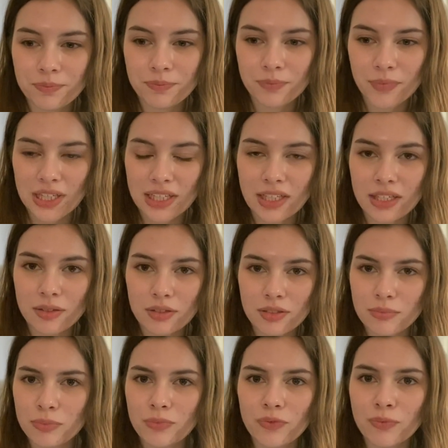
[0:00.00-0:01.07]
like
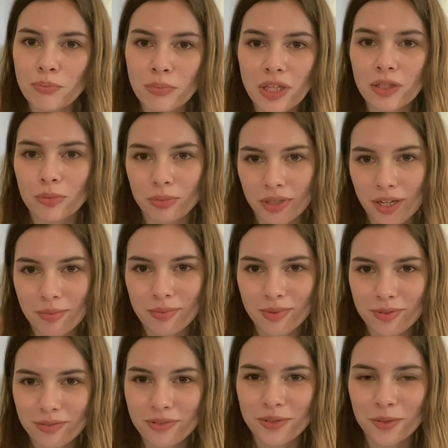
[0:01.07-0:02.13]
meal prep,
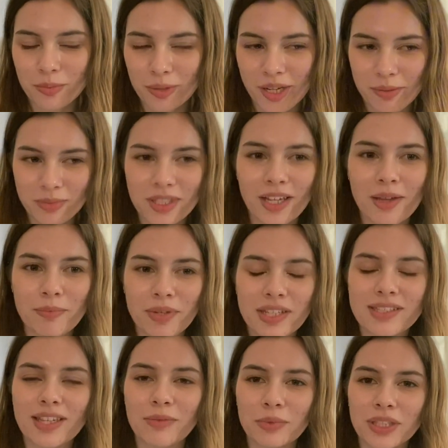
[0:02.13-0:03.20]
food prep time,
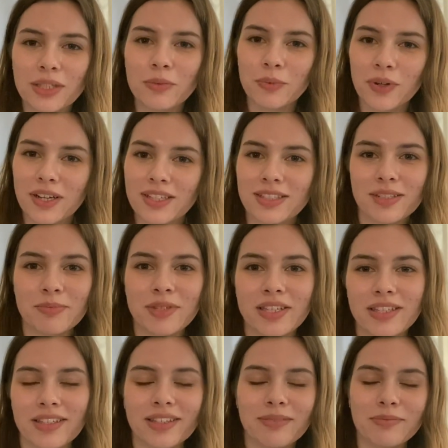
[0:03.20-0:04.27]
because I really want to
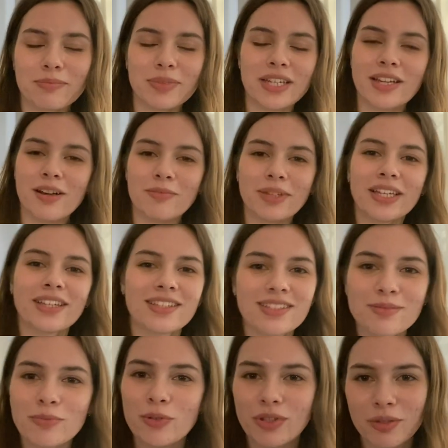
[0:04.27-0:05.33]
become like a
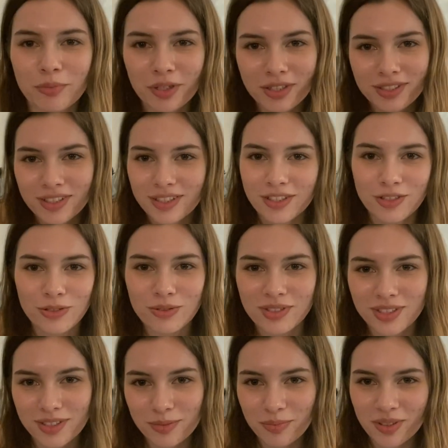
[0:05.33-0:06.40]
smoothie person, a
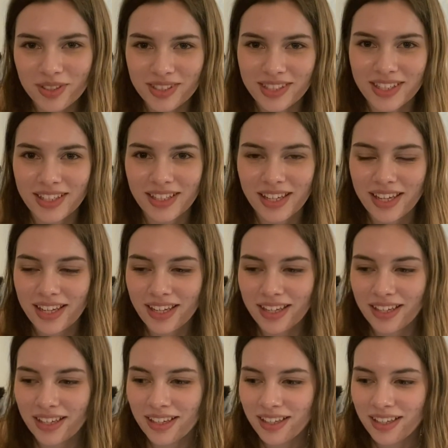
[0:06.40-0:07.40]
juices person, a